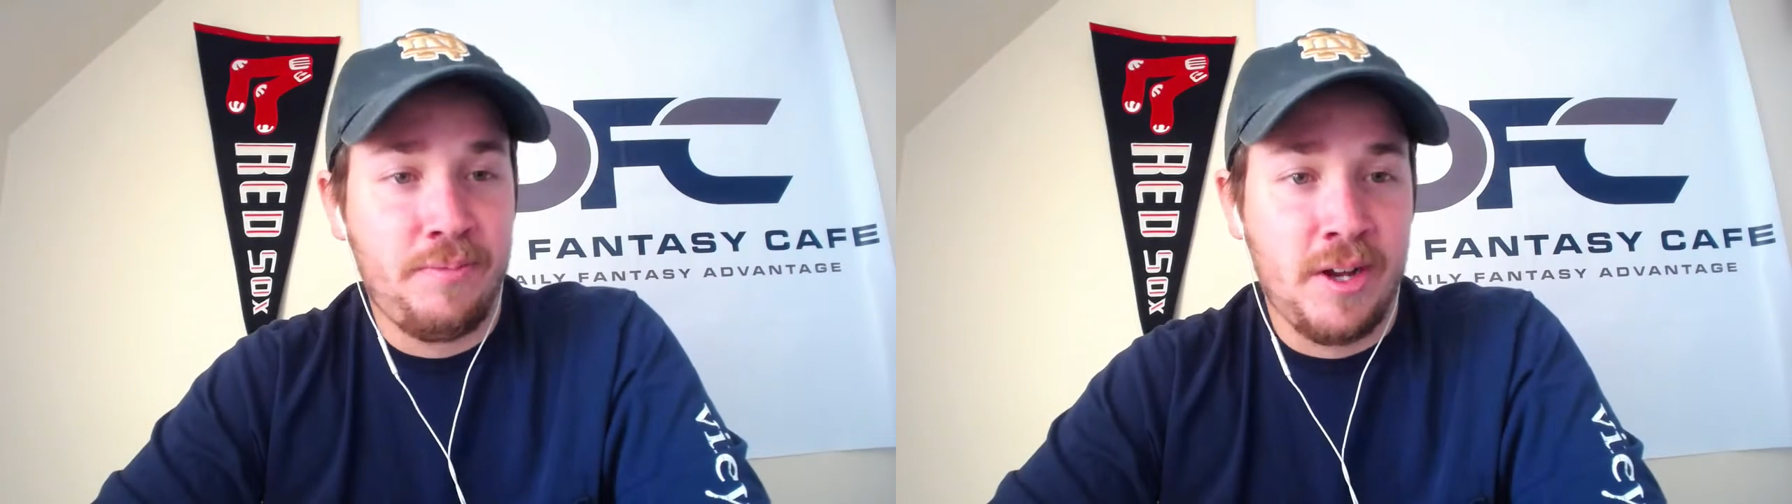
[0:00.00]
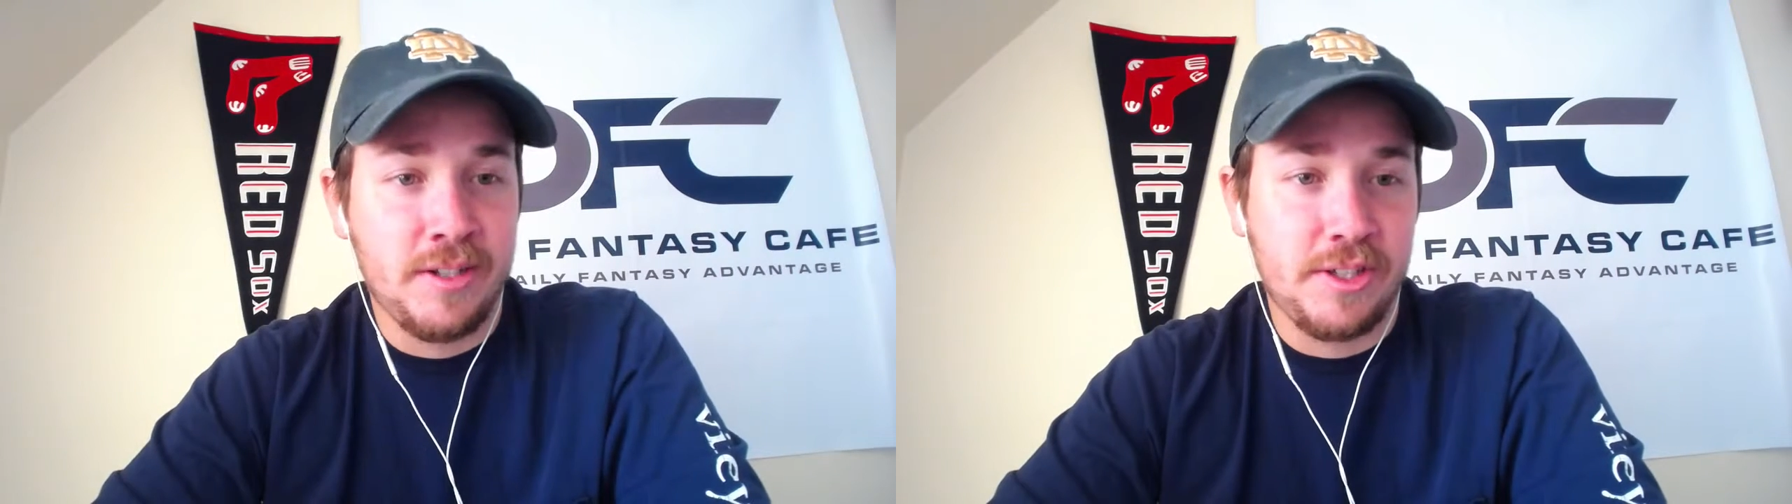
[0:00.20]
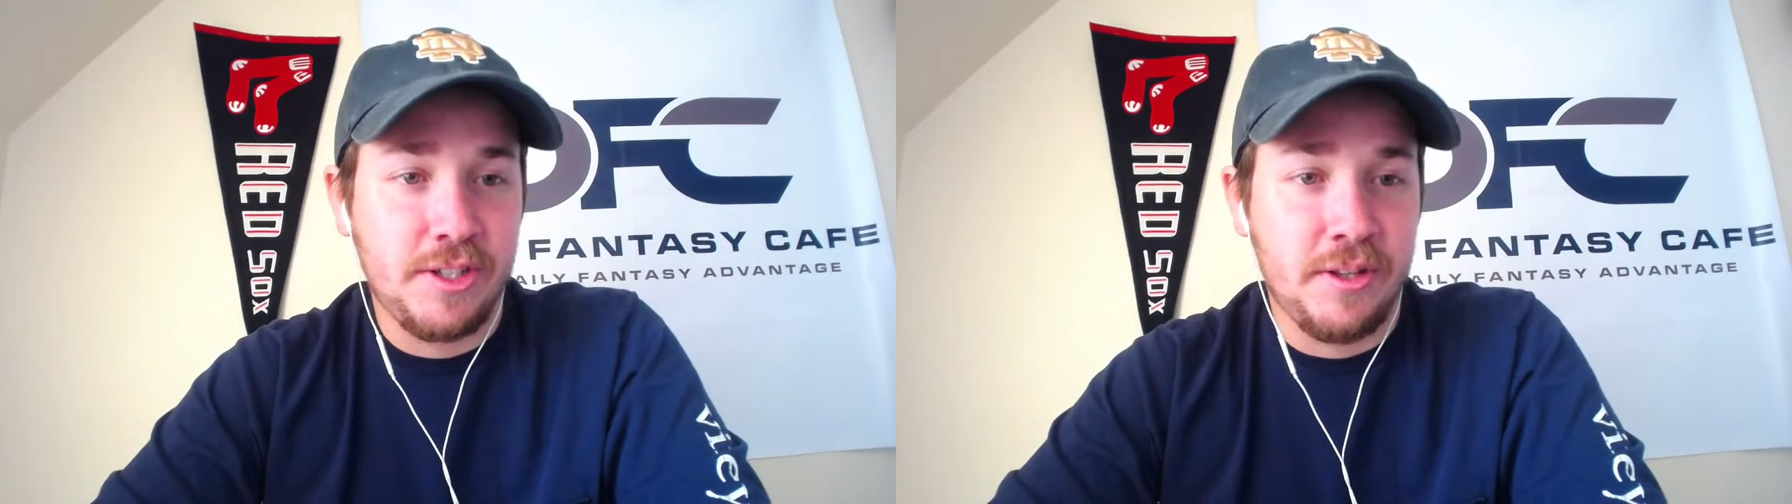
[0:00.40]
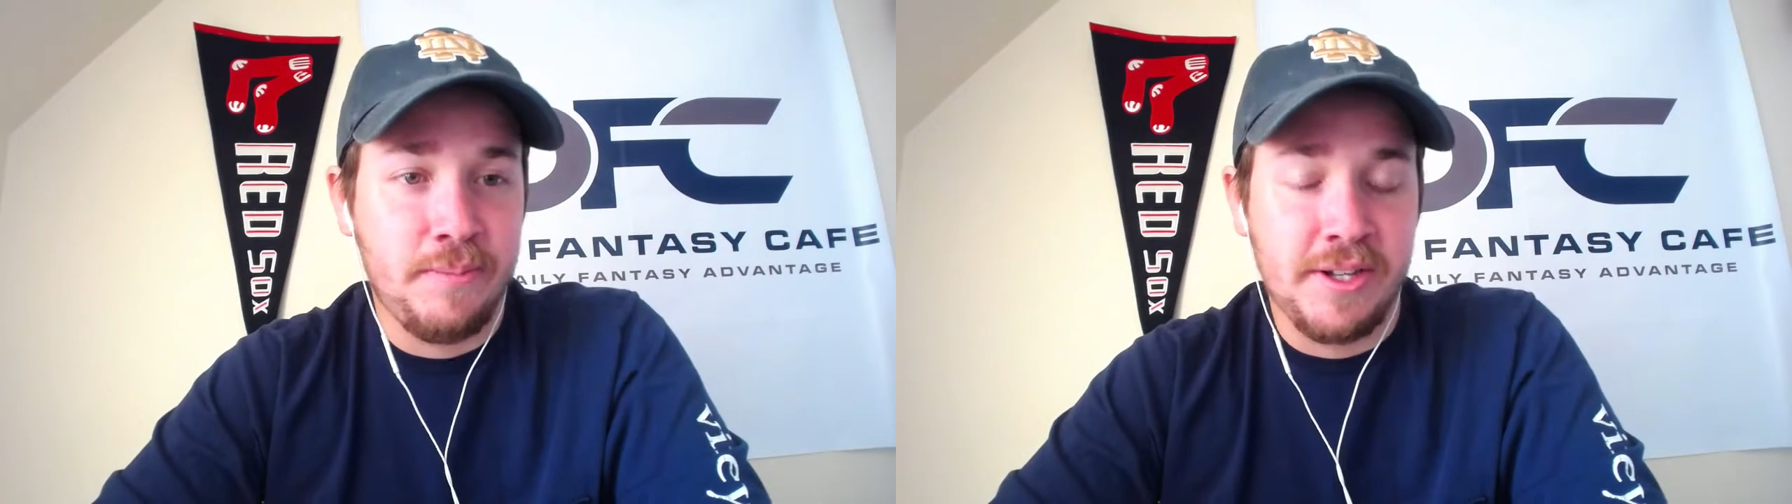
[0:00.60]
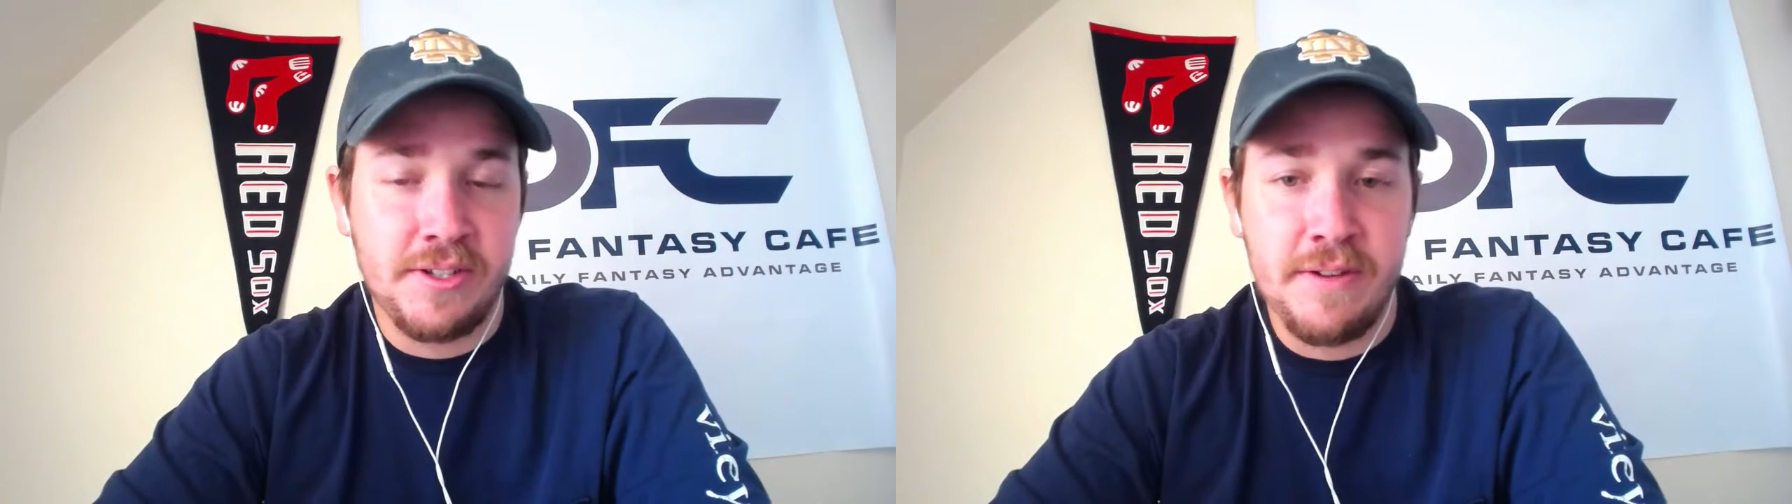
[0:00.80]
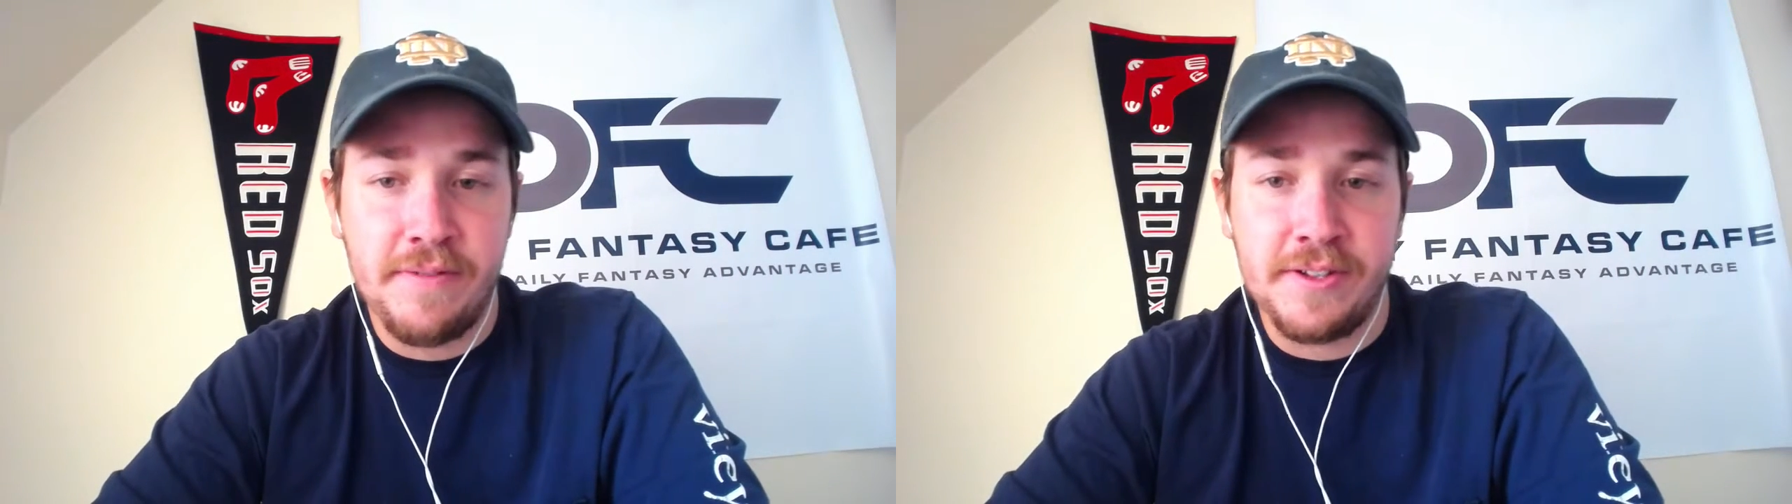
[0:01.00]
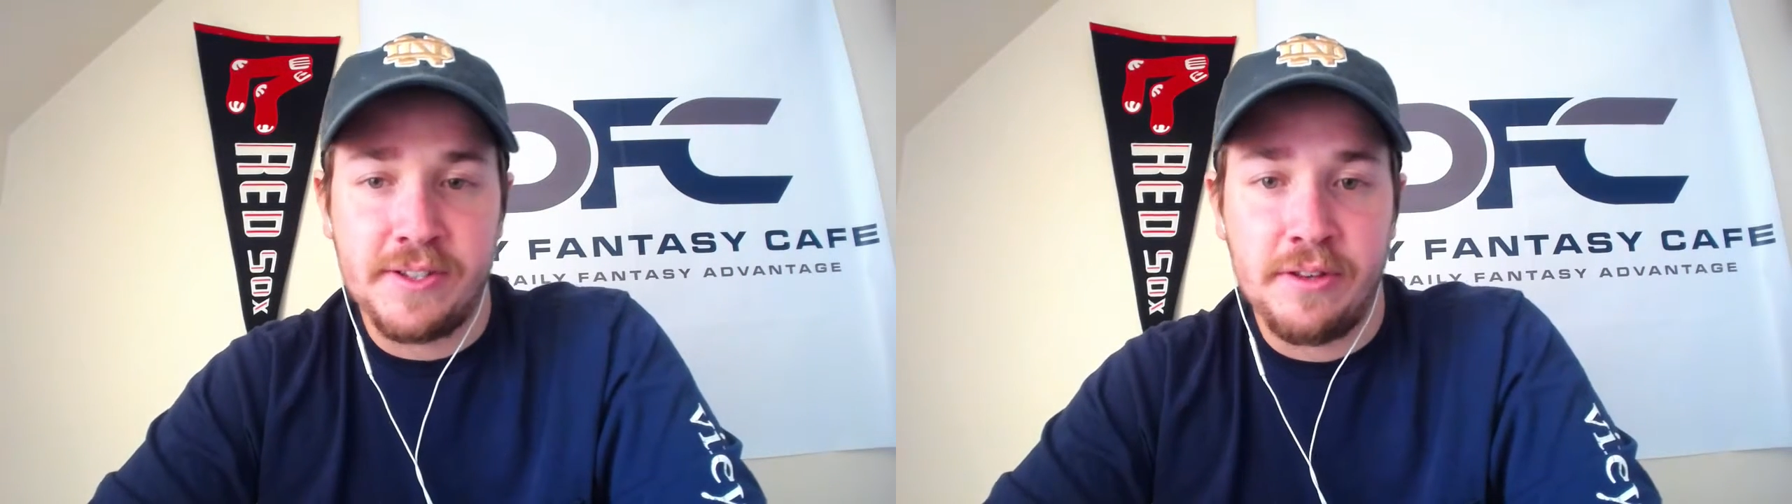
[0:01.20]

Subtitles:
honestly the best defense